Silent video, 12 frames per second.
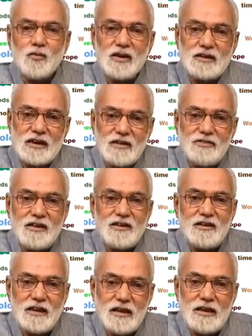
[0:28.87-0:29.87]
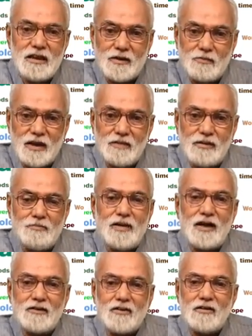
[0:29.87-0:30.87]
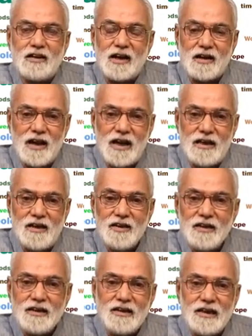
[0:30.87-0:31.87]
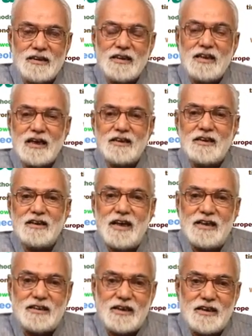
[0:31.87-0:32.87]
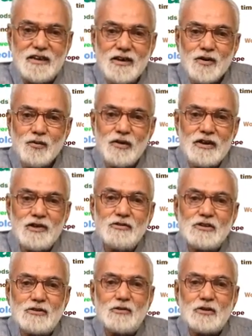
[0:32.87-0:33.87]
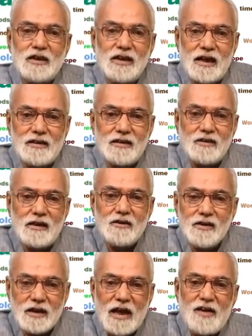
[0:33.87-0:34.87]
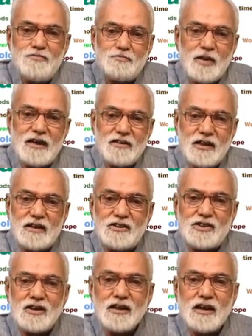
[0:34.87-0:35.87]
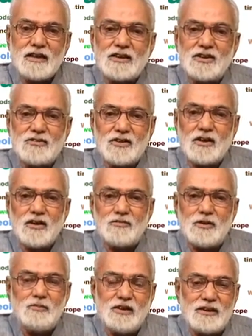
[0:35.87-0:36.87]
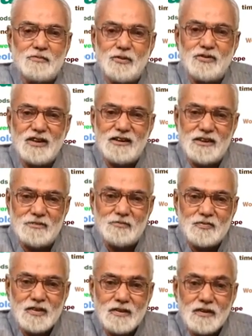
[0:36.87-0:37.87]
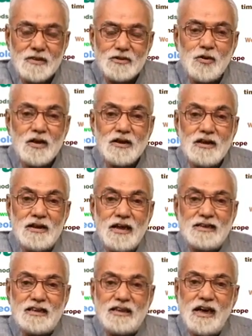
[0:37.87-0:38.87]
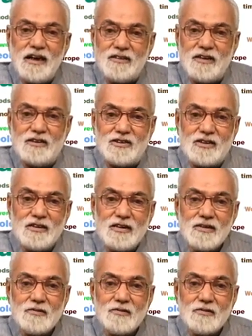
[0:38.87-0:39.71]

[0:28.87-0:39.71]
was given in India by a man called Carlyle in 1880 when he was looking at the cave paintings etc. of the Mirzapur region. So in 1800s,